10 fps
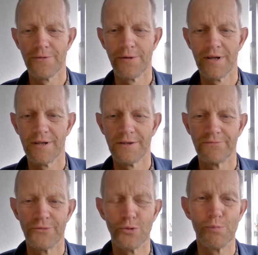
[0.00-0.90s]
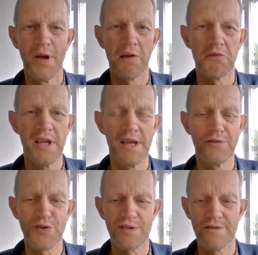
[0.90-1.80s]
well, do big
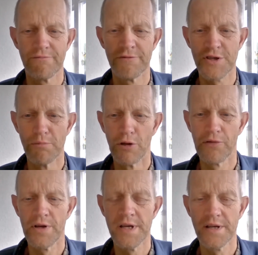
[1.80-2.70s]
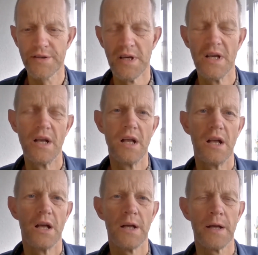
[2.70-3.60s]
things, visible things.
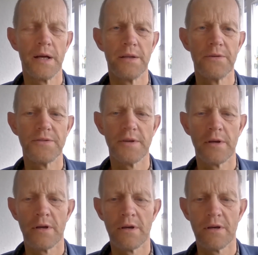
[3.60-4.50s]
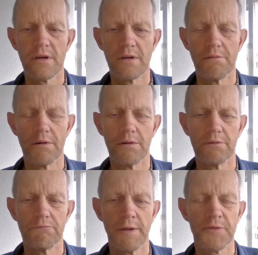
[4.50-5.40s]
And
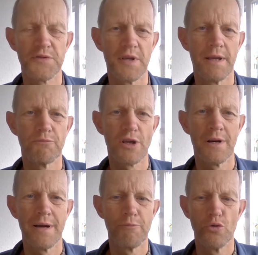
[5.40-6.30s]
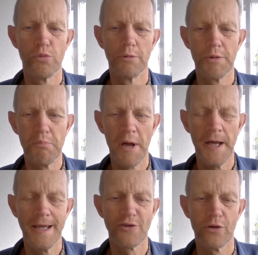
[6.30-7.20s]
at the same time, you will be
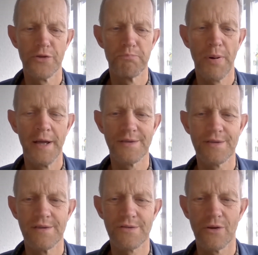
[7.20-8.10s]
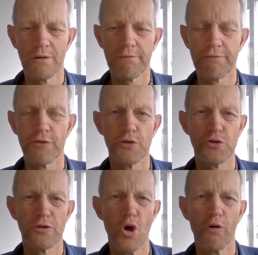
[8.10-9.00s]
paid on the basis of the
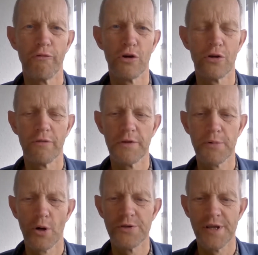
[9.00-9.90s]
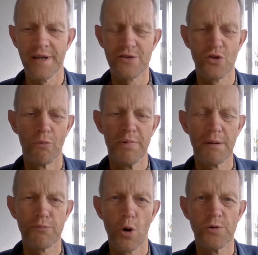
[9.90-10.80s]
turnover of the project. So
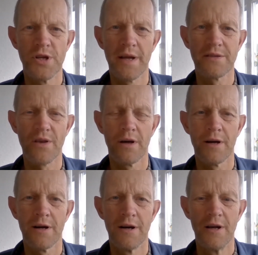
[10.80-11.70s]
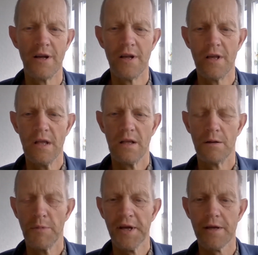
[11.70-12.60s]
big projects are
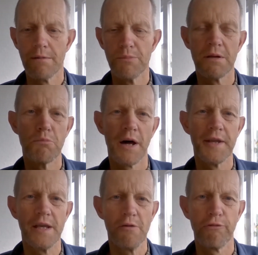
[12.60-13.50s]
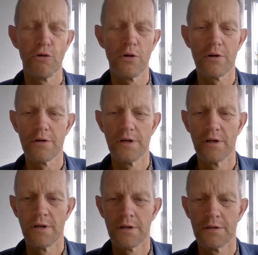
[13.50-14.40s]
making big money
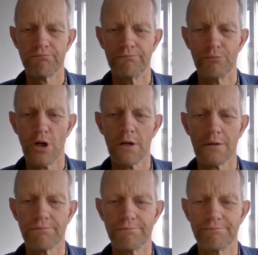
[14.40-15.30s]
for, well,